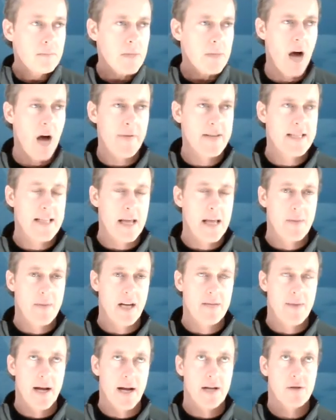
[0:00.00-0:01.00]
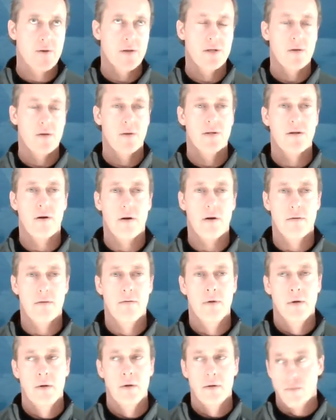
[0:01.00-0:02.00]
Obviously, that piqued my interest, so I started
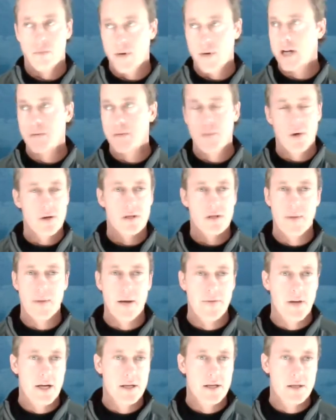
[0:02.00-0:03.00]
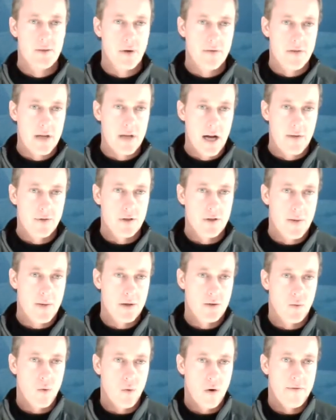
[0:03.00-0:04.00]
reading books about the history of the naval
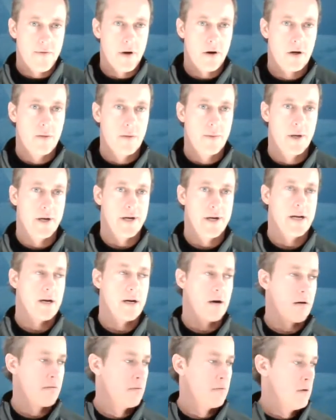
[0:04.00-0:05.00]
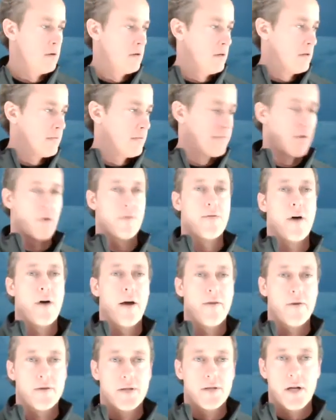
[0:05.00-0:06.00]
special warfare community and our
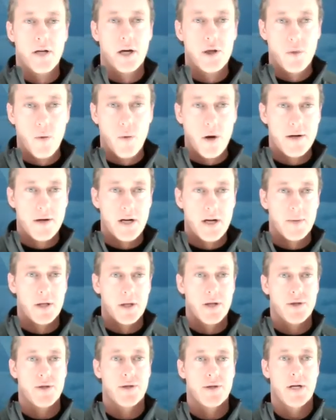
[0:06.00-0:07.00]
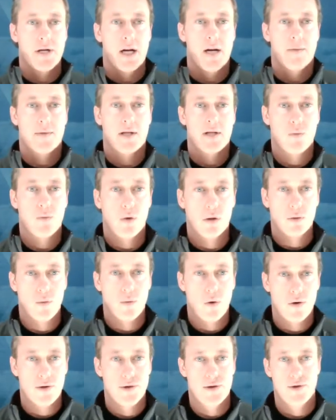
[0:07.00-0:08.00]
forefathers in the underwater demolition teams in World
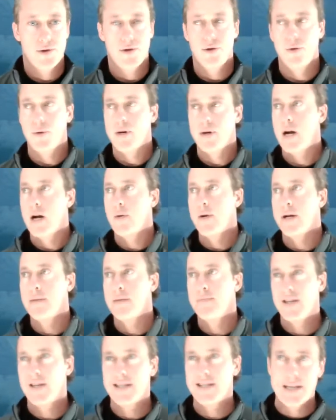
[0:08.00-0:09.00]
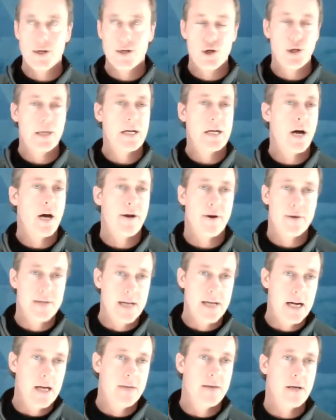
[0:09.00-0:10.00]
War II, and how we essentially cut our
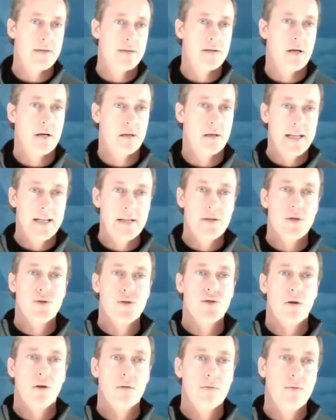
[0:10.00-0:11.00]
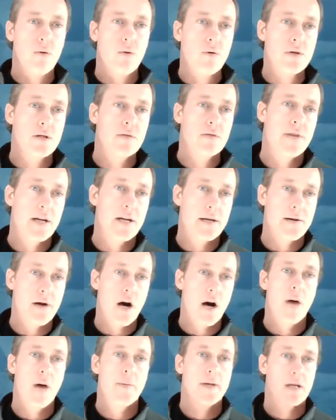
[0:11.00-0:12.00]
teeth as an elite assault force in
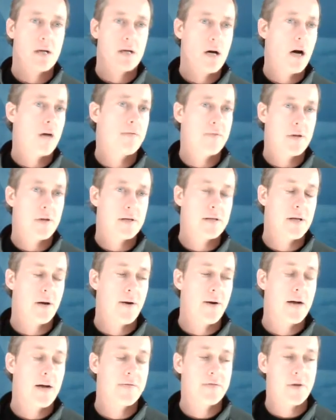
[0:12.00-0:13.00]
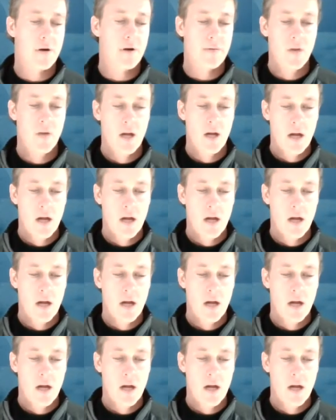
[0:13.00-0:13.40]
Vietnam and the conflicts thereafter.